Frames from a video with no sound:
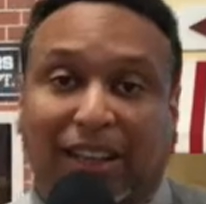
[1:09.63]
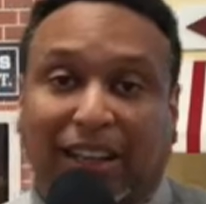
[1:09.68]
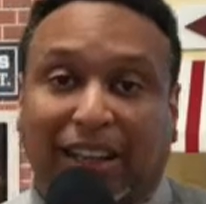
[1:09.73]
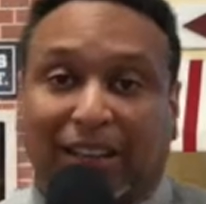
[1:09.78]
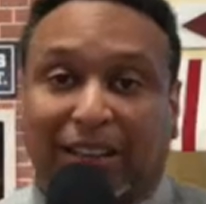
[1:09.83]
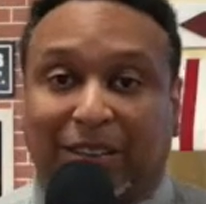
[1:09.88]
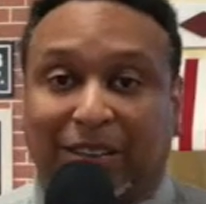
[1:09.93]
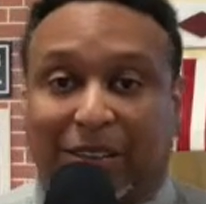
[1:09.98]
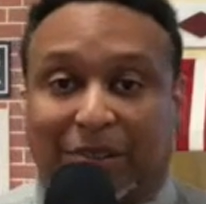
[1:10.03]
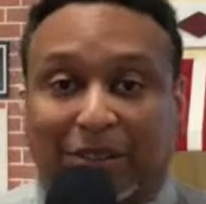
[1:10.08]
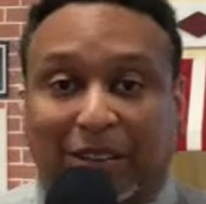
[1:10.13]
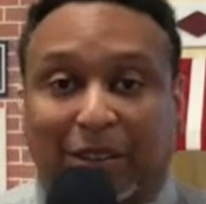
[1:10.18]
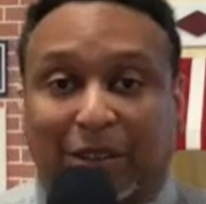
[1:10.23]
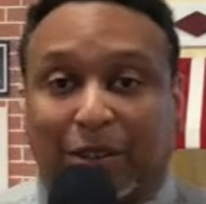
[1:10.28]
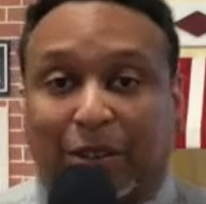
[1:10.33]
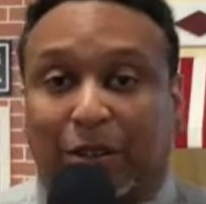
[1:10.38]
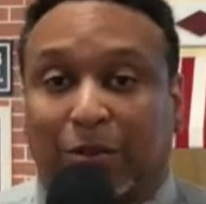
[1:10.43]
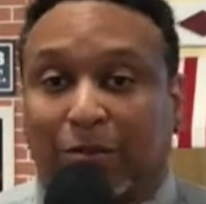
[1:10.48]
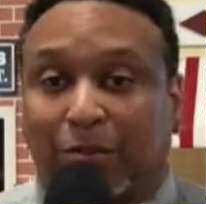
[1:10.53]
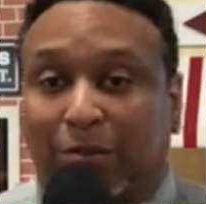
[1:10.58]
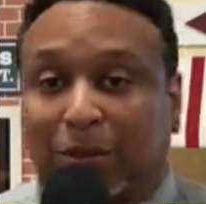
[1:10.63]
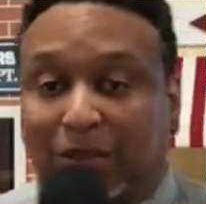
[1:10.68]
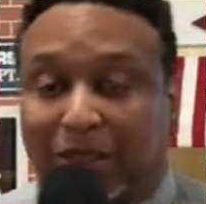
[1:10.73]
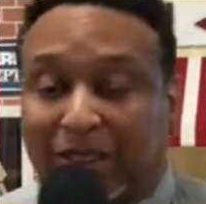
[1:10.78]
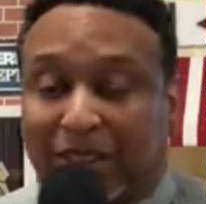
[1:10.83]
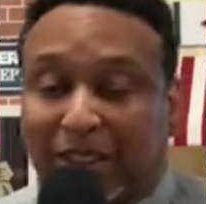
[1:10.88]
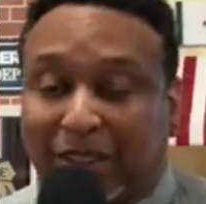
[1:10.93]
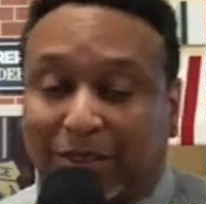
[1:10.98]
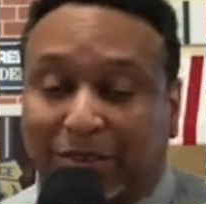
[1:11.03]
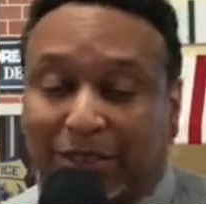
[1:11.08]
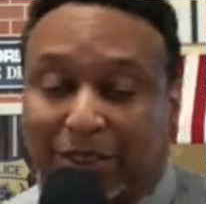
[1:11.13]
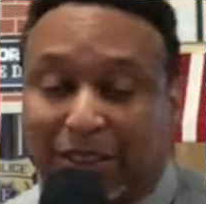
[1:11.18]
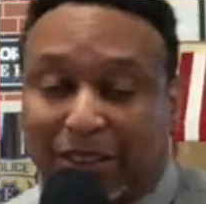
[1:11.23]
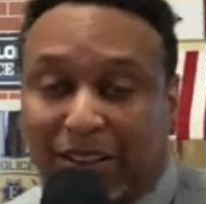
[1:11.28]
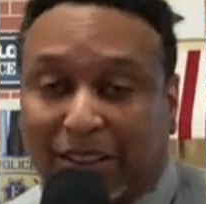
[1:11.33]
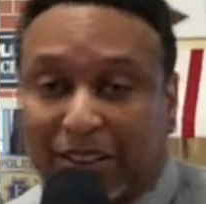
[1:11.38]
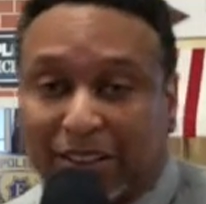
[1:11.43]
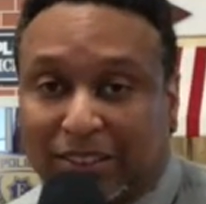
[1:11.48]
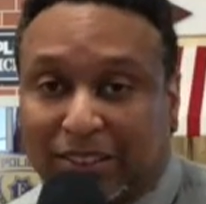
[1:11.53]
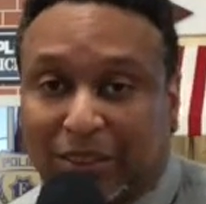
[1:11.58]
And if they're communicating with the
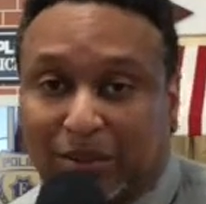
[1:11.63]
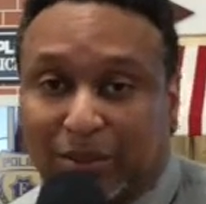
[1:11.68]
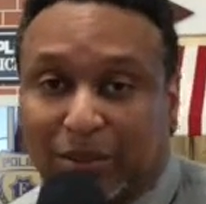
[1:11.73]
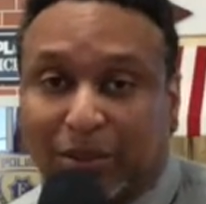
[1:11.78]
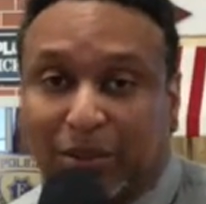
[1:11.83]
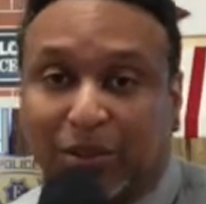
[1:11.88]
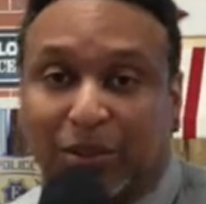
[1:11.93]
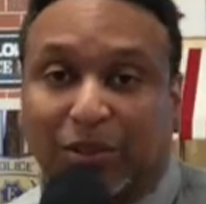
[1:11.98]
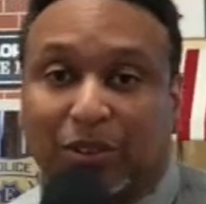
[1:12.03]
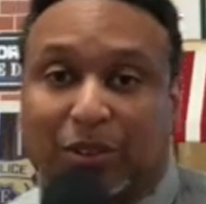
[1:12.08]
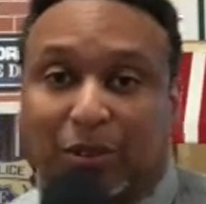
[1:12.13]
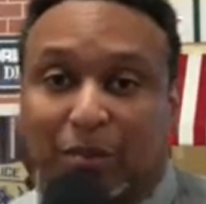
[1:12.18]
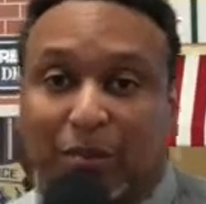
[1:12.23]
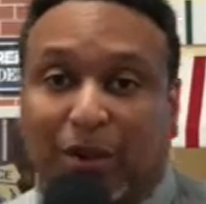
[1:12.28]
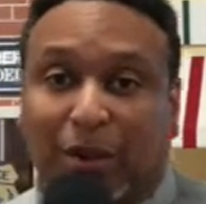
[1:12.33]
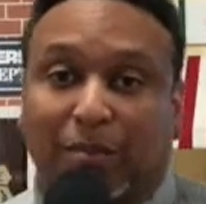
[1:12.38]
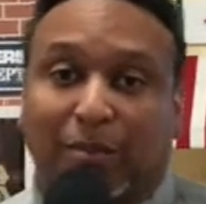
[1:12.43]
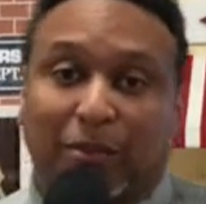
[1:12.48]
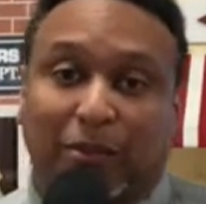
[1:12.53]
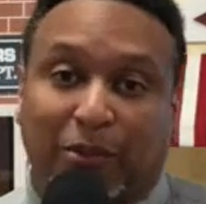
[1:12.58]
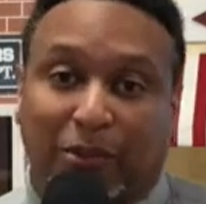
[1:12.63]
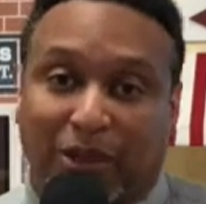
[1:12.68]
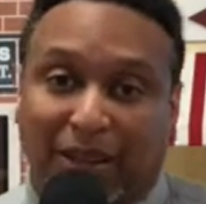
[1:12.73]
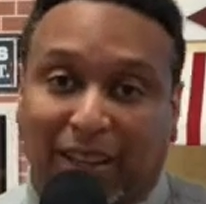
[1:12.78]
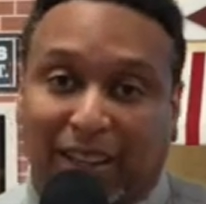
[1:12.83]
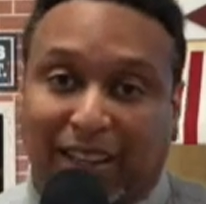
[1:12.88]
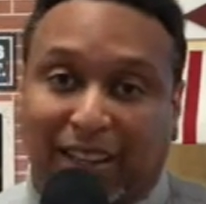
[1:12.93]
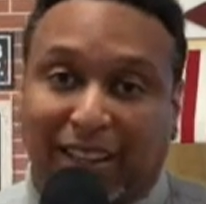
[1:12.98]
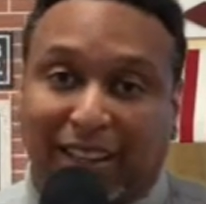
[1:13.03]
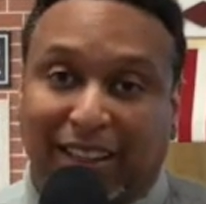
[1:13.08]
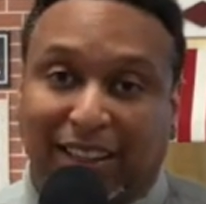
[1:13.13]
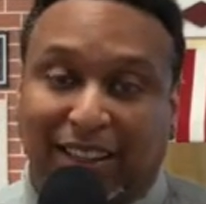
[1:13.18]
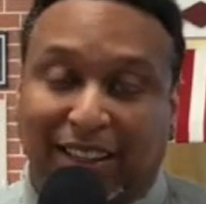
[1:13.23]
customer the proper way,